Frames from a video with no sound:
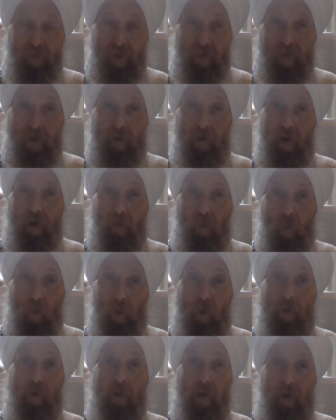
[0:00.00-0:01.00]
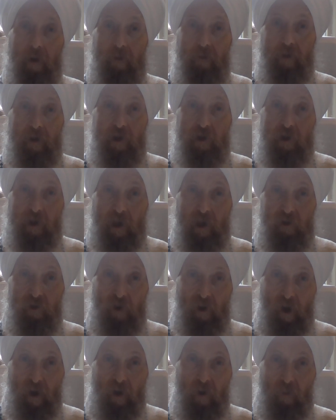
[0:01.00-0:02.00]
They're not worthy of
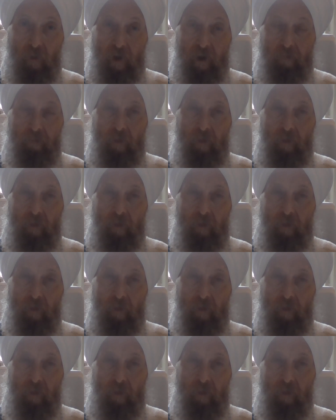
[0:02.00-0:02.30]
initiation anyway.